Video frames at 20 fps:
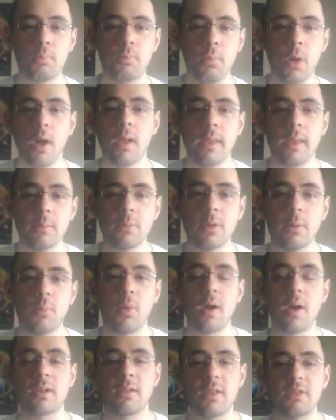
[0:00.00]
Paul Heyman and
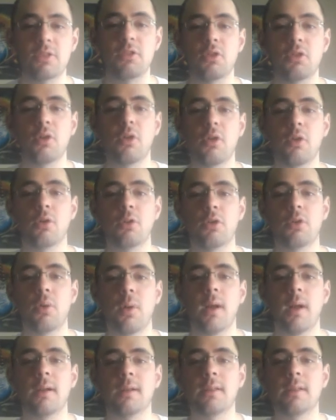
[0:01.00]
Brock Lesnar
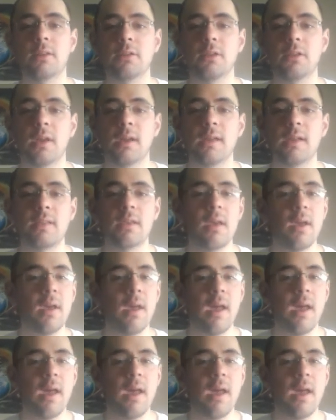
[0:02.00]
earlier on in the night.